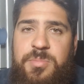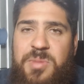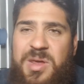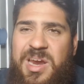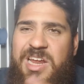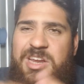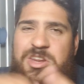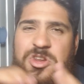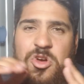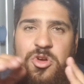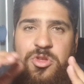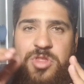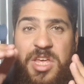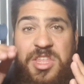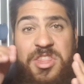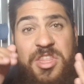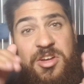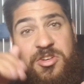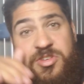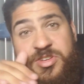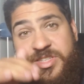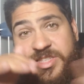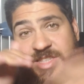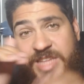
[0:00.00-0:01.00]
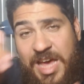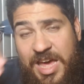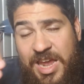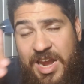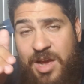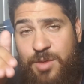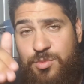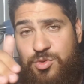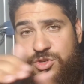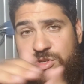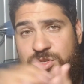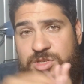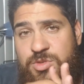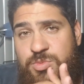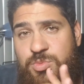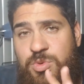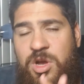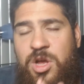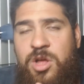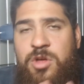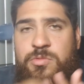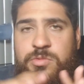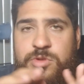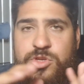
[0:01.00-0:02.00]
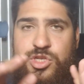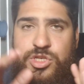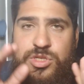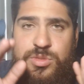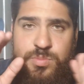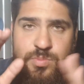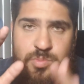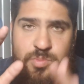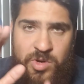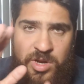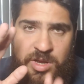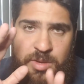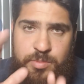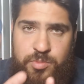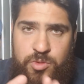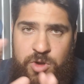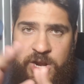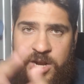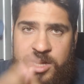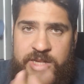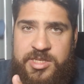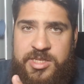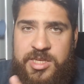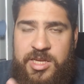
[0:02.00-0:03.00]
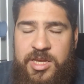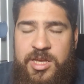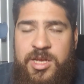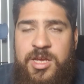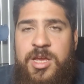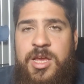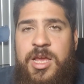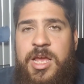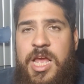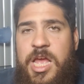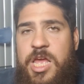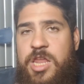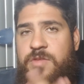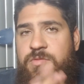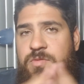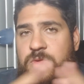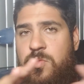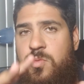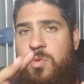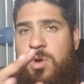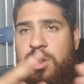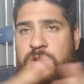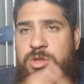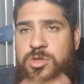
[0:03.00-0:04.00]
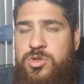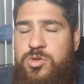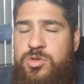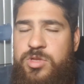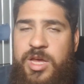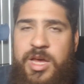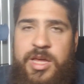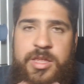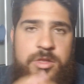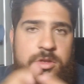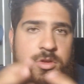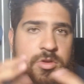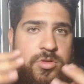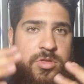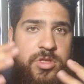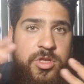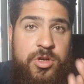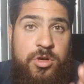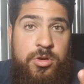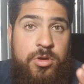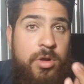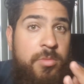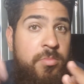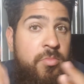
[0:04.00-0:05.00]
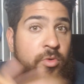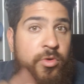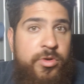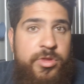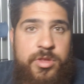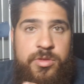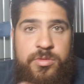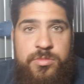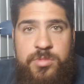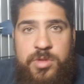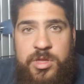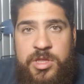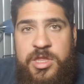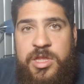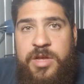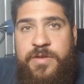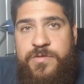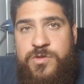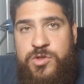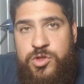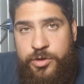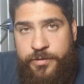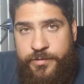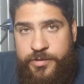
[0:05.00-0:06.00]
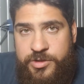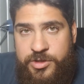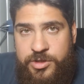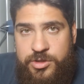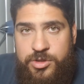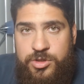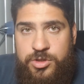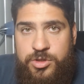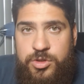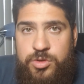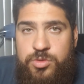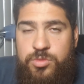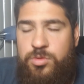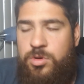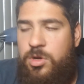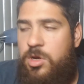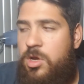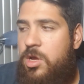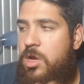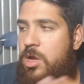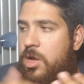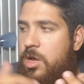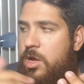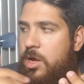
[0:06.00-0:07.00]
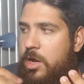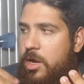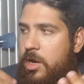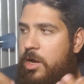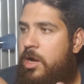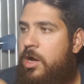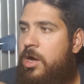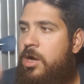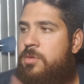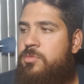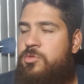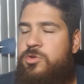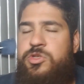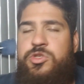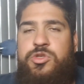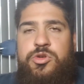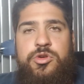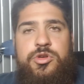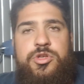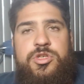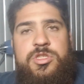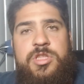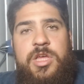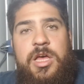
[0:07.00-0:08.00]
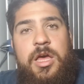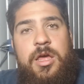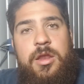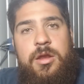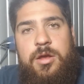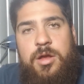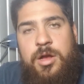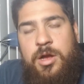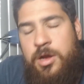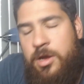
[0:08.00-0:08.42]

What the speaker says: But I know that there is that option as well, which is pretty pricey. And if you want to do that, there are more than enough services to research that.